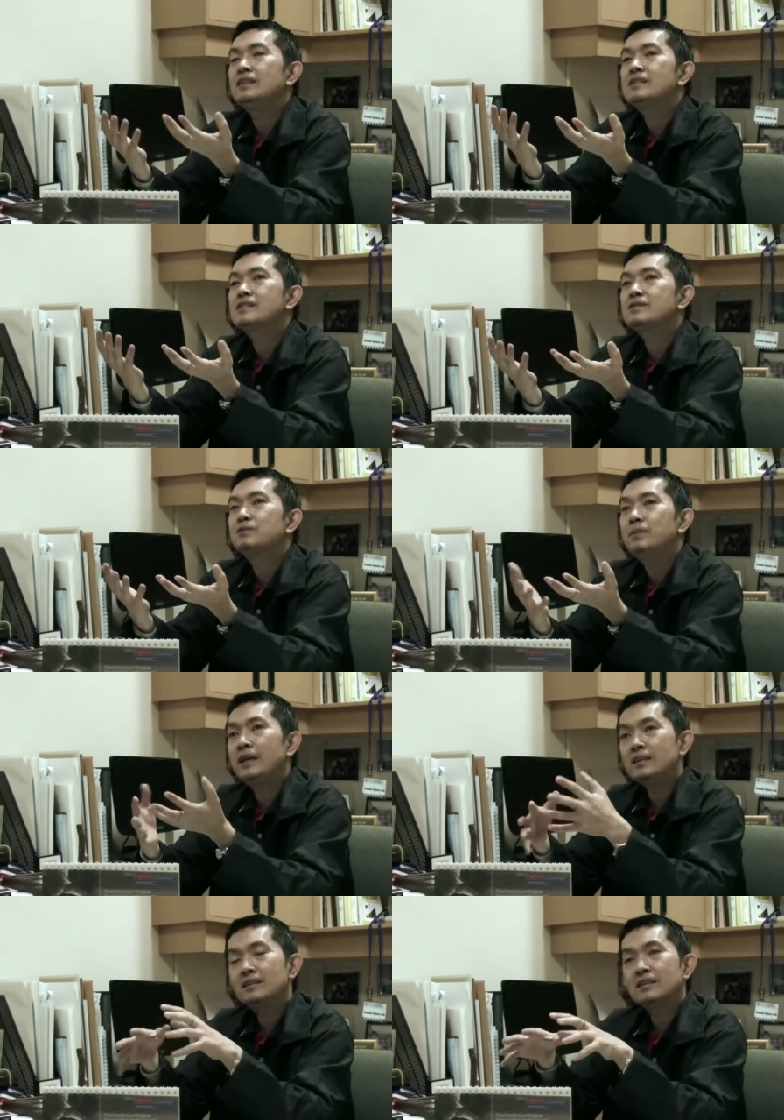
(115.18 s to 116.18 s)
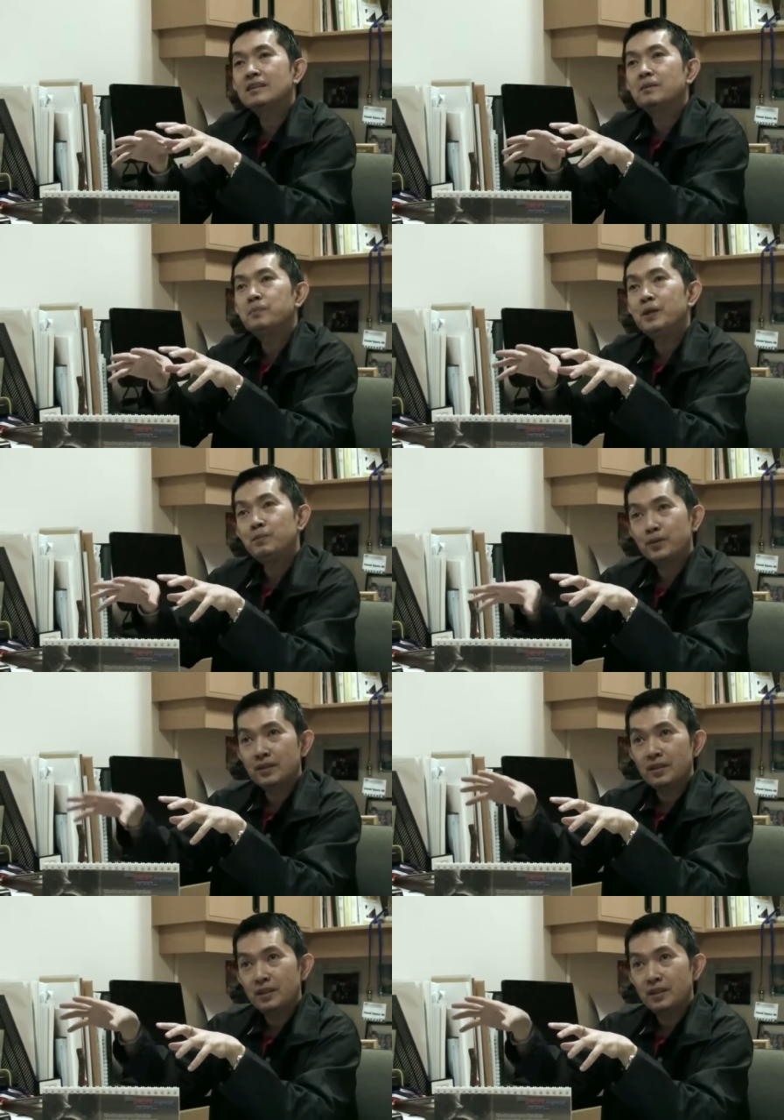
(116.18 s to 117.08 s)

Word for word: It's to make the people